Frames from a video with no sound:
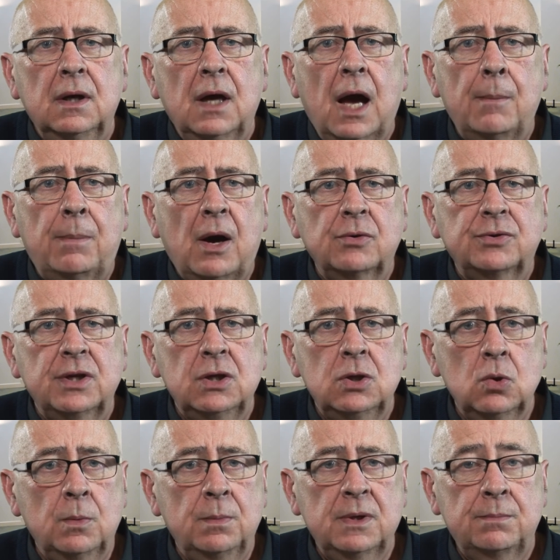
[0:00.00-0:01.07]
about the
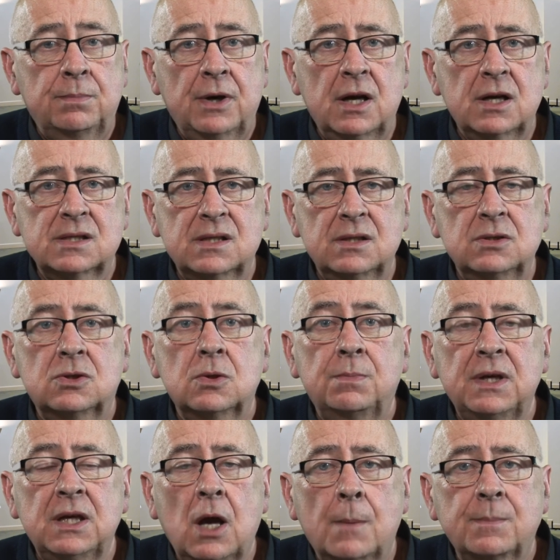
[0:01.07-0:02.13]
human person to
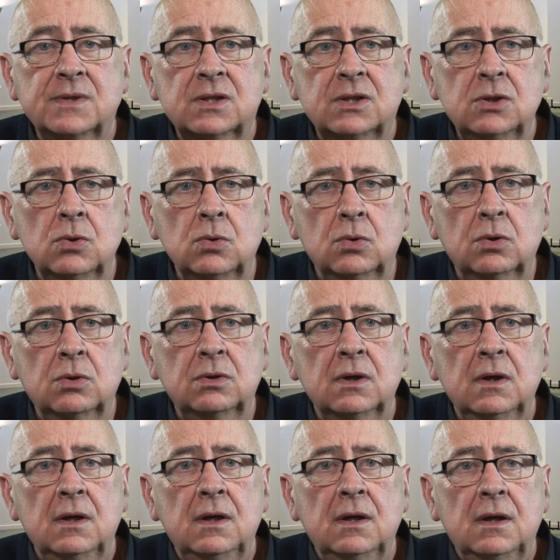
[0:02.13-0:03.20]
be obscured,
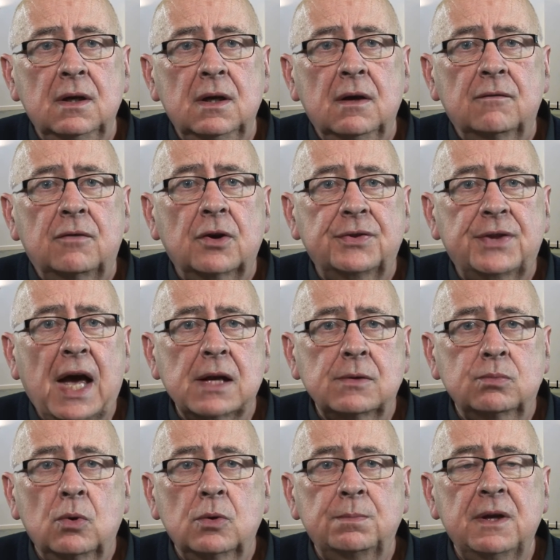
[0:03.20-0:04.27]
for
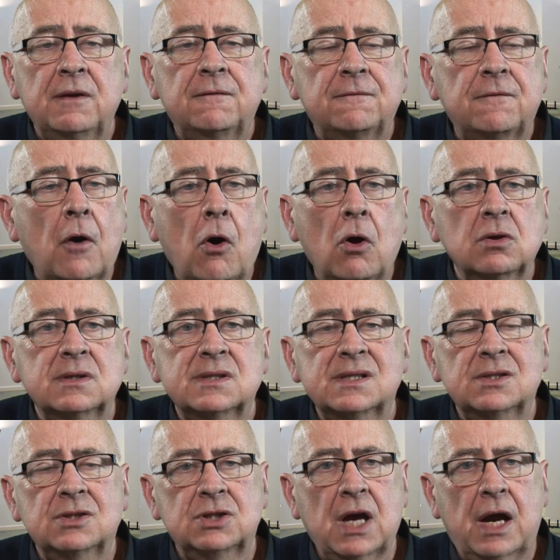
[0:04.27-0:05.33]
that would be
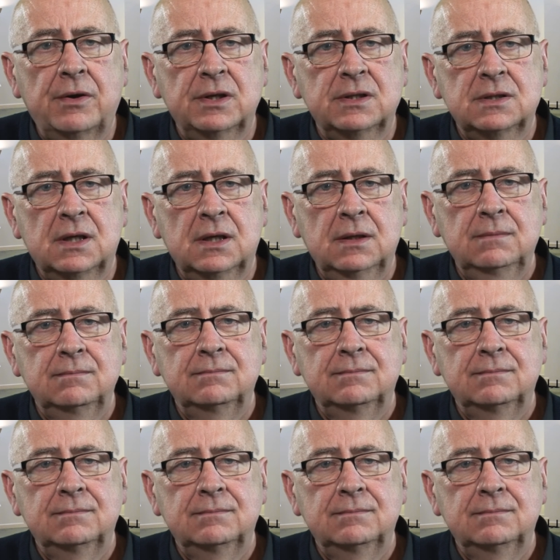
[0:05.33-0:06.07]
false charity.